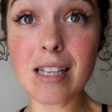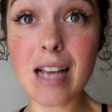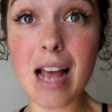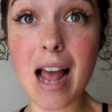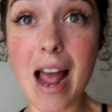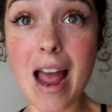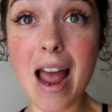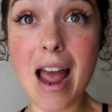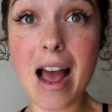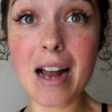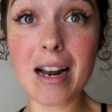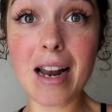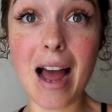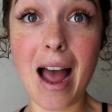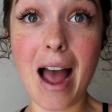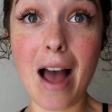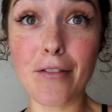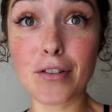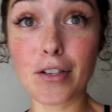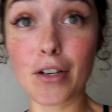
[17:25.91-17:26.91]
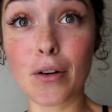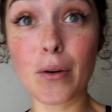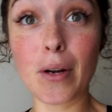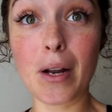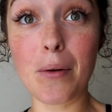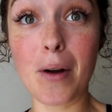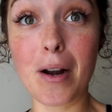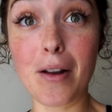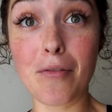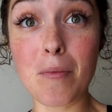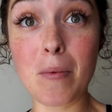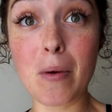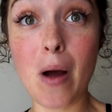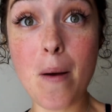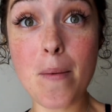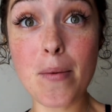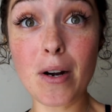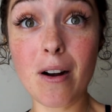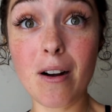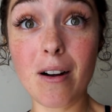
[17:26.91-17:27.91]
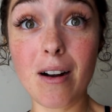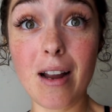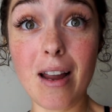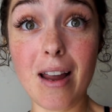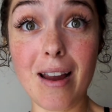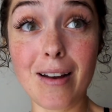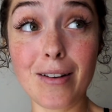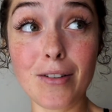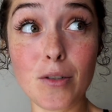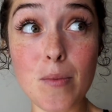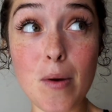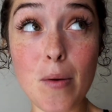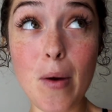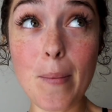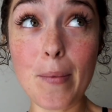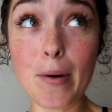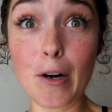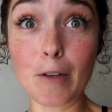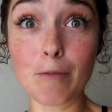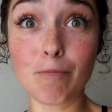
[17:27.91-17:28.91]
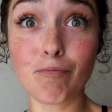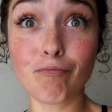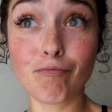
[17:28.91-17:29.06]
and I have to go get ready for my webinar and do my webinar.